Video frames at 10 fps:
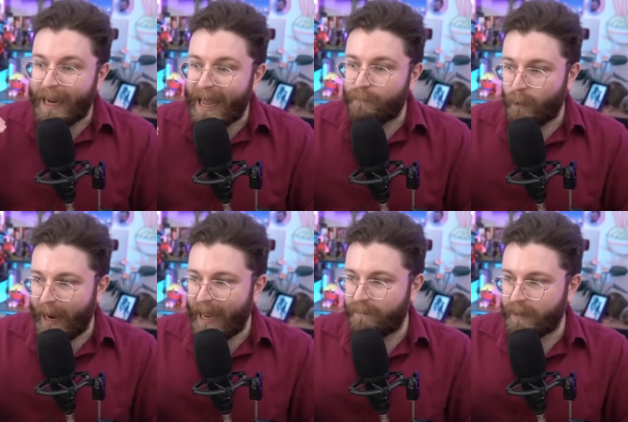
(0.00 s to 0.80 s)
ever
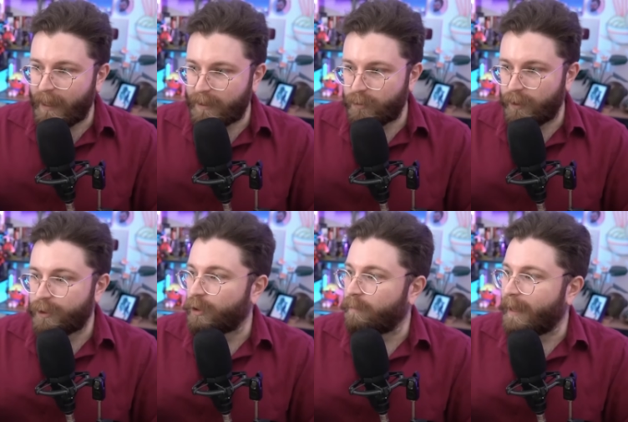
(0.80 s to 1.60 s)
advocates
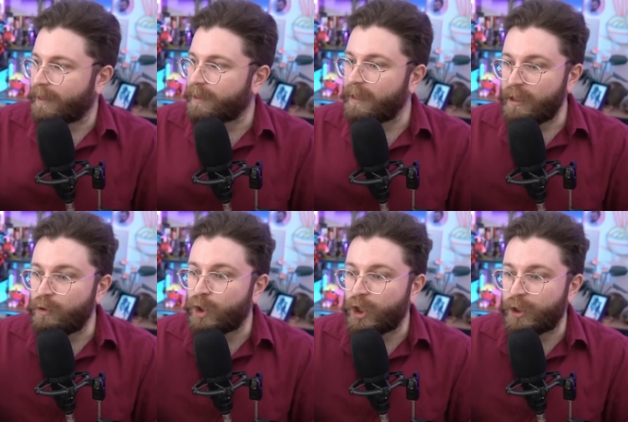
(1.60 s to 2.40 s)
traditional medicine,
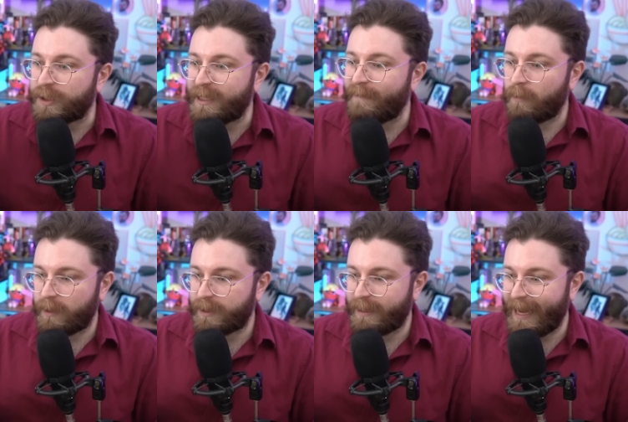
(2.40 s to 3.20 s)
you should just never
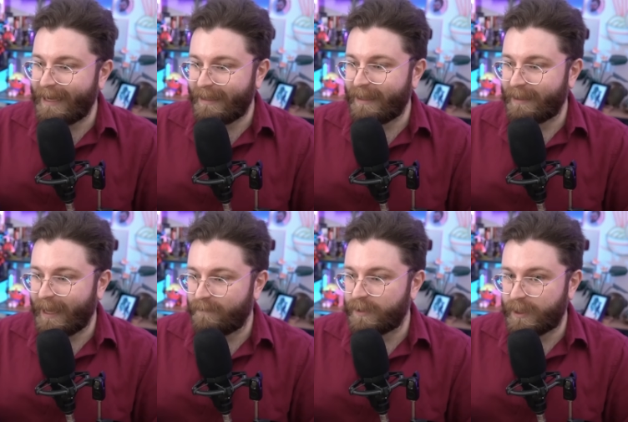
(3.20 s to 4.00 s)
listen to anything they
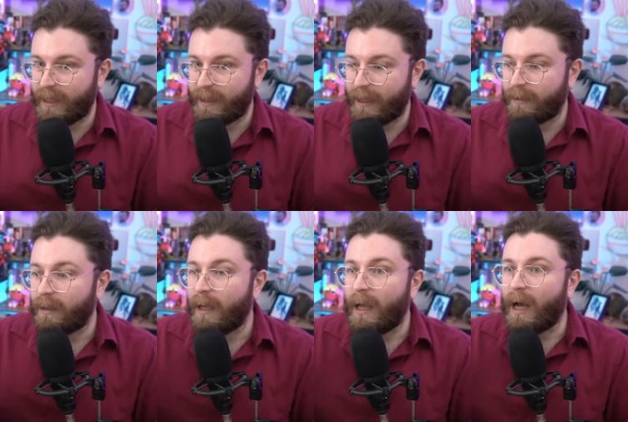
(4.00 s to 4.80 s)
have to say again.
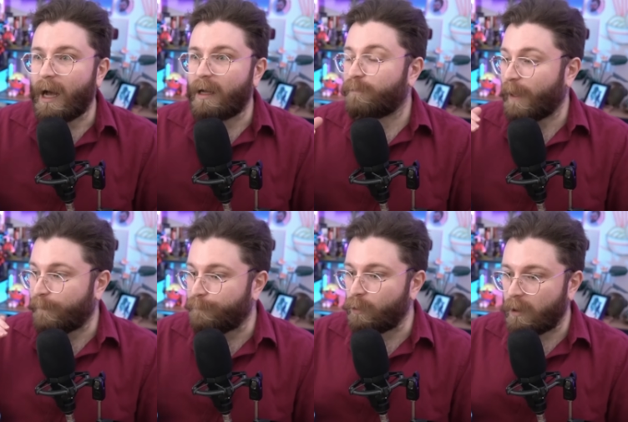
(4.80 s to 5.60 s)
Like,
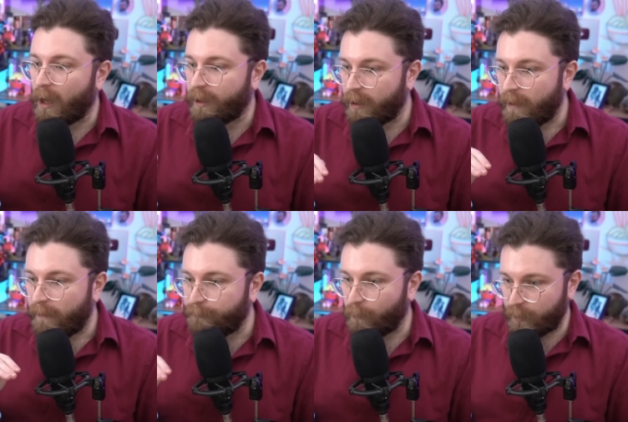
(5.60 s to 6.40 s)
full on,
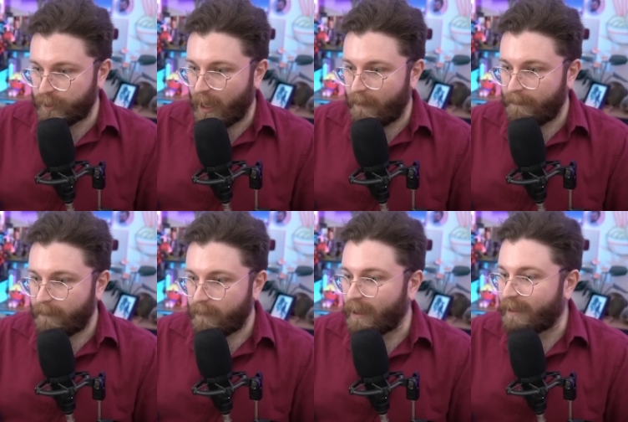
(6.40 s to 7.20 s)
full stop.
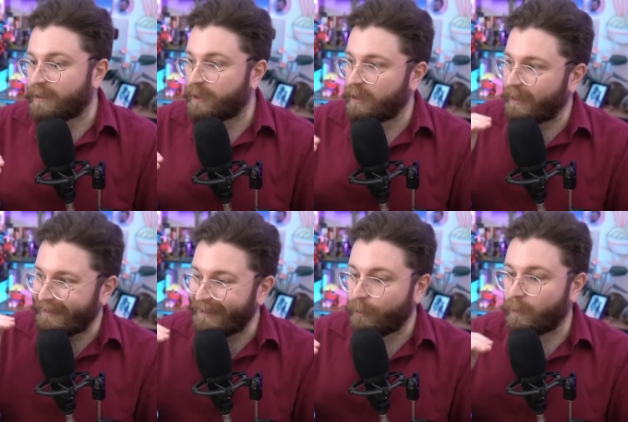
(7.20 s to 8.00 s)
Like
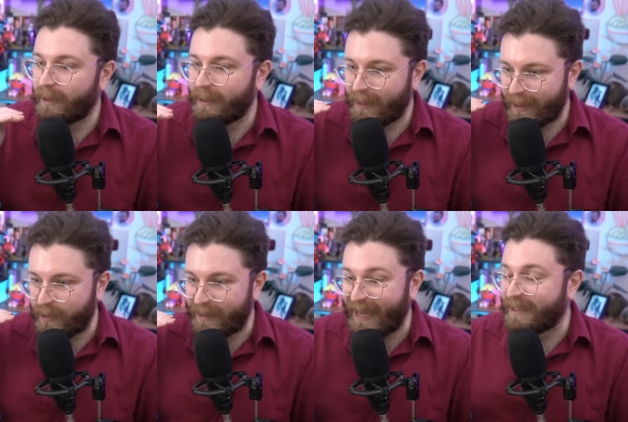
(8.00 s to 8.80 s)
literally, like,
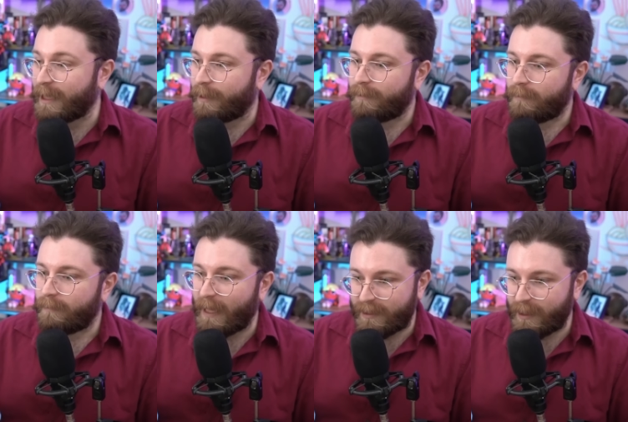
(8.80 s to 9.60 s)
that's it.
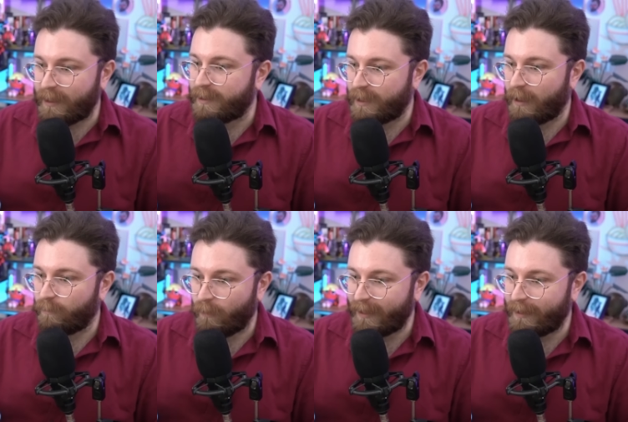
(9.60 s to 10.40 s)
That's it, it's
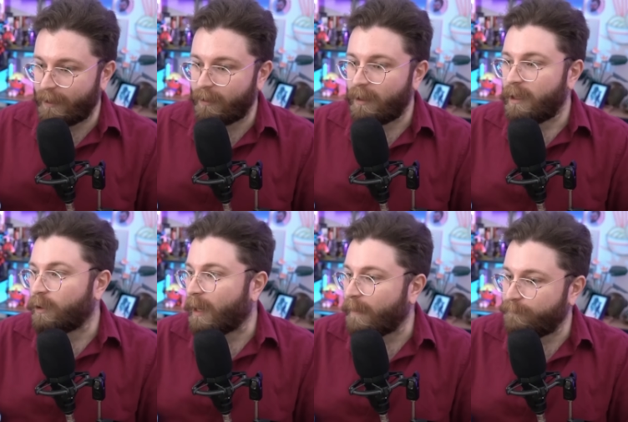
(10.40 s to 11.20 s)
done, right there.
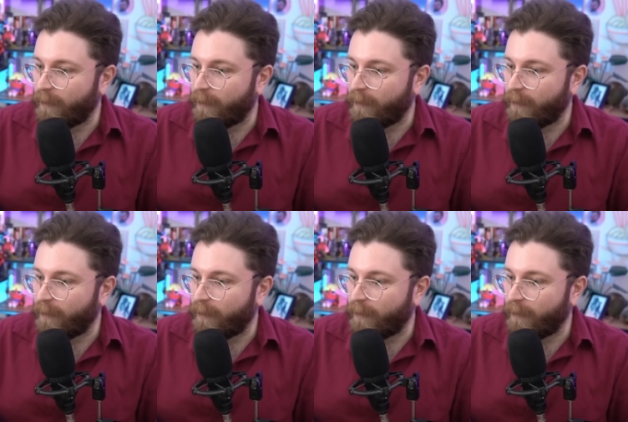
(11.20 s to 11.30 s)
You're not a